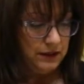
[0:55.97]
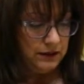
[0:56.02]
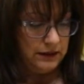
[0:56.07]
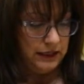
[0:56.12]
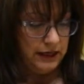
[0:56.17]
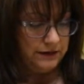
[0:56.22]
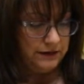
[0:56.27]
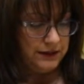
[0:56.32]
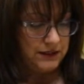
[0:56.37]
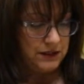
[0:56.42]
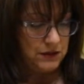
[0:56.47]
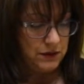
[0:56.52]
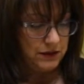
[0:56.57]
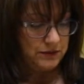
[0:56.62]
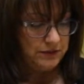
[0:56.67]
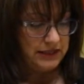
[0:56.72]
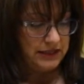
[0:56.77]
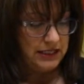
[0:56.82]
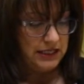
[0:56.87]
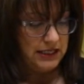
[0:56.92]
Now this
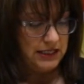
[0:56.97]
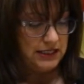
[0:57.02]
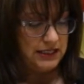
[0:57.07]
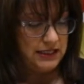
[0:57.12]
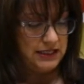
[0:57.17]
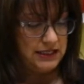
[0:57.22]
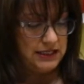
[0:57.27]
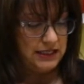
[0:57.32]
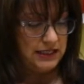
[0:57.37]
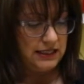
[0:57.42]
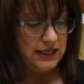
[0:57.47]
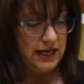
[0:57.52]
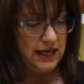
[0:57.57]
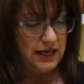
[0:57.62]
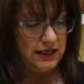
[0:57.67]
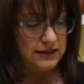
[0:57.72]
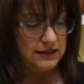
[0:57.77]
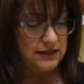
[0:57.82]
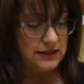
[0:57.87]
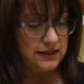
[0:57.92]
one, because it
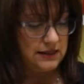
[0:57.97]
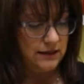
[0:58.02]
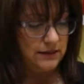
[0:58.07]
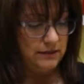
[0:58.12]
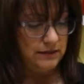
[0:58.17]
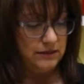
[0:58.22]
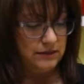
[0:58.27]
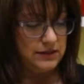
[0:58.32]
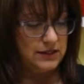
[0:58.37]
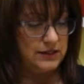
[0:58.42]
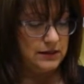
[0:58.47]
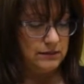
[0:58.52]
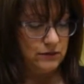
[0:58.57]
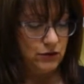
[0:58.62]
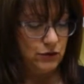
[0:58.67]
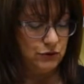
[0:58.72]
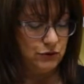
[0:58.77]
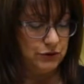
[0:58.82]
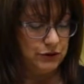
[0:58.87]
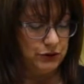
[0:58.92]
has some
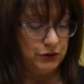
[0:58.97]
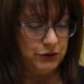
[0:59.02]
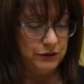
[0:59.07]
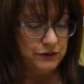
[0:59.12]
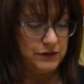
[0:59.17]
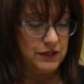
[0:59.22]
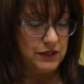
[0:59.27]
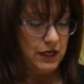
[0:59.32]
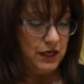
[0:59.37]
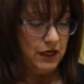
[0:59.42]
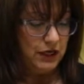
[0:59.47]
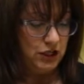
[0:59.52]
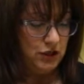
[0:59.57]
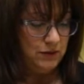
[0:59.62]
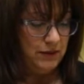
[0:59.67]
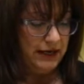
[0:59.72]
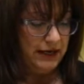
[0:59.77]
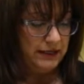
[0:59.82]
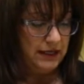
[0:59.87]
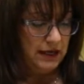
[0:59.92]
grooves, you
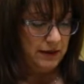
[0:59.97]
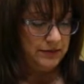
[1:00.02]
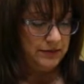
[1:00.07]
might not